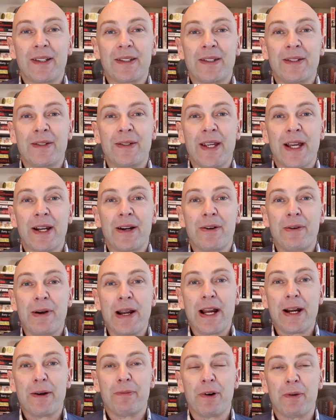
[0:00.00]
to get
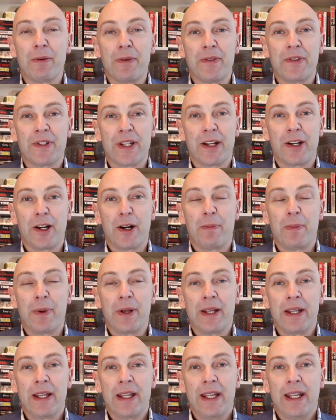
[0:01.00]
around what we've set up
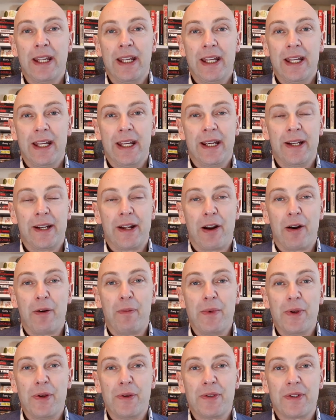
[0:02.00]
in our
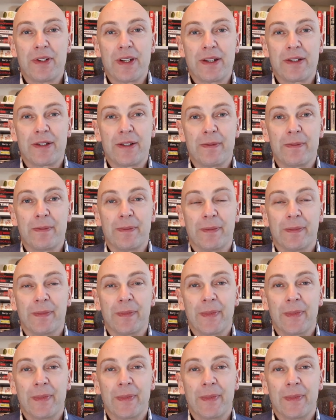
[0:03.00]
immune system.